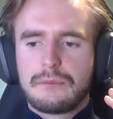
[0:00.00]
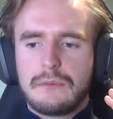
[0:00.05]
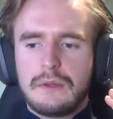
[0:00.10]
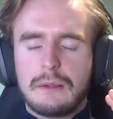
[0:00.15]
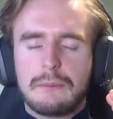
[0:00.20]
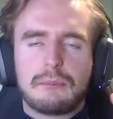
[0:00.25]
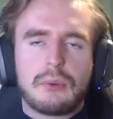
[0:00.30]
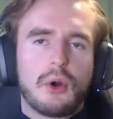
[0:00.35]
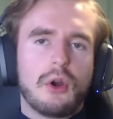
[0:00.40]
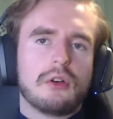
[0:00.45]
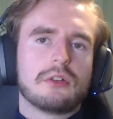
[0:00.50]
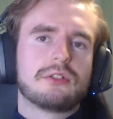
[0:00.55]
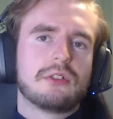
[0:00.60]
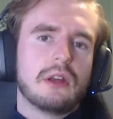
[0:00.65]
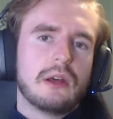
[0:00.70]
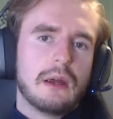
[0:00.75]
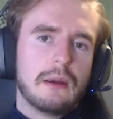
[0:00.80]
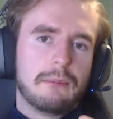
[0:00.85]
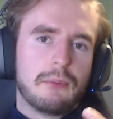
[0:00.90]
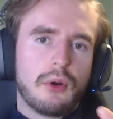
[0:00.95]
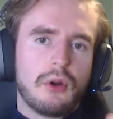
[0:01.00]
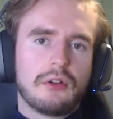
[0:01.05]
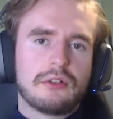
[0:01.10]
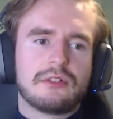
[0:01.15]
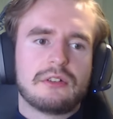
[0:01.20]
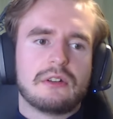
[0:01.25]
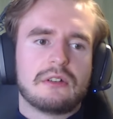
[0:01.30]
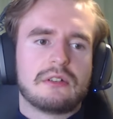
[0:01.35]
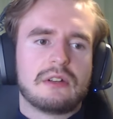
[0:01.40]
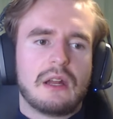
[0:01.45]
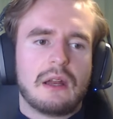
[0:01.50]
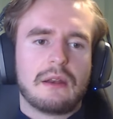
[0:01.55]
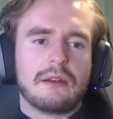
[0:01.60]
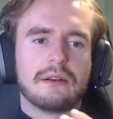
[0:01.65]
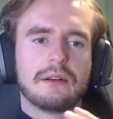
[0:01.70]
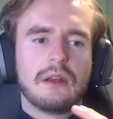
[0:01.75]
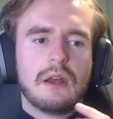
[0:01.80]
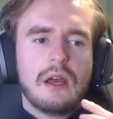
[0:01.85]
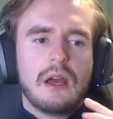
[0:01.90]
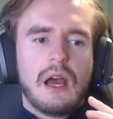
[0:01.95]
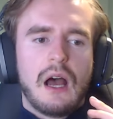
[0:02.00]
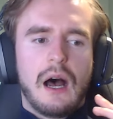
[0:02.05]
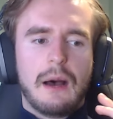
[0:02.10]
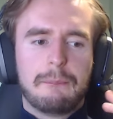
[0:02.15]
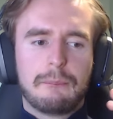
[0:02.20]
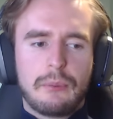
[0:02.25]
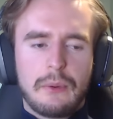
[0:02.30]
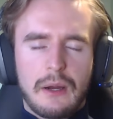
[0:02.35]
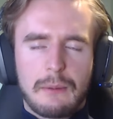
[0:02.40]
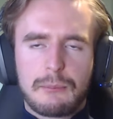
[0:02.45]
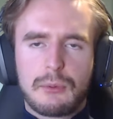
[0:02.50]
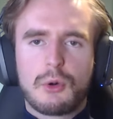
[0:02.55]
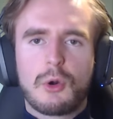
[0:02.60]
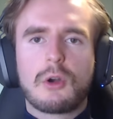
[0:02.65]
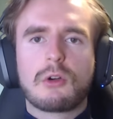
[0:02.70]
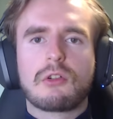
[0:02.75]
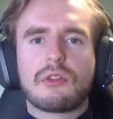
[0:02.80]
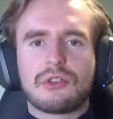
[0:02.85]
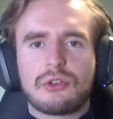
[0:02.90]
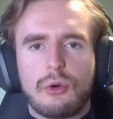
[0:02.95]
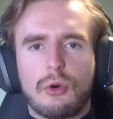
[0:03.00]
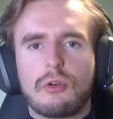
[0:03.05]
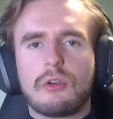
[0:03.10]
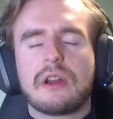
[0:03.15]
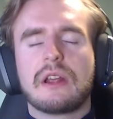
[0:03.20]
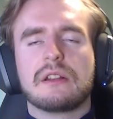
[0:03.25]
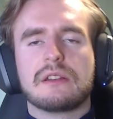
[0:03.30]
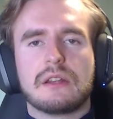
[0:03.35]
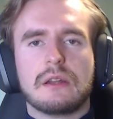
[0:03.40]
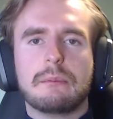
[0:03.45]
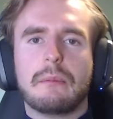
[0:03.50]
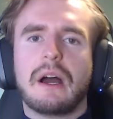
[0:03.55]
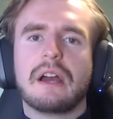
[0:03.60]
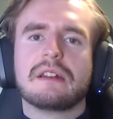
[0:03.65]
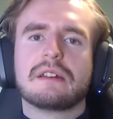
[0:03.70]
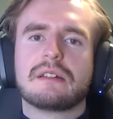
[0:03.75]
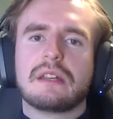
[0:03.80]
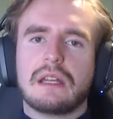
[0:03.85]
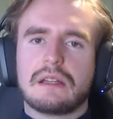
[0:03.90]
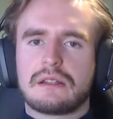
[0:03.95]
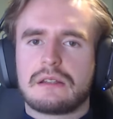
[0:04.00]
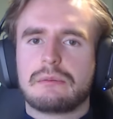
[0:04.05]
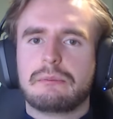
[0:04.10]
process, and a progress-oriented mindsets,